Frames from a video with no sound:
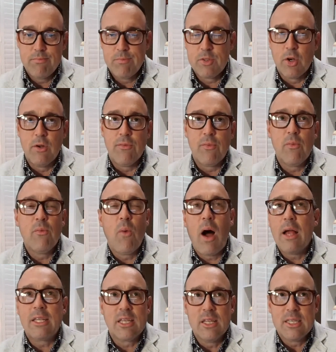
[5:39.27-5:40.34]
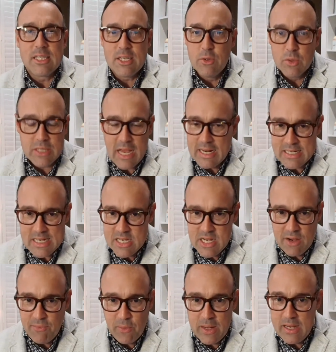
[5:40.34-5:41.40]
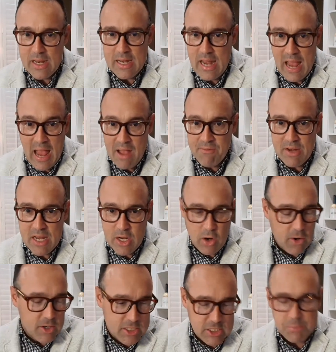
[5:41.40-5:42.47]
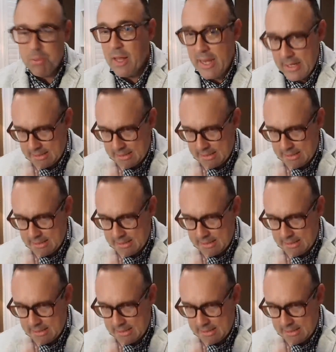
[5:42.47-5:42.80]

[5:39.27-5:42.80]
sort of why Zelensky was acting tough when he didn't have any cards to play,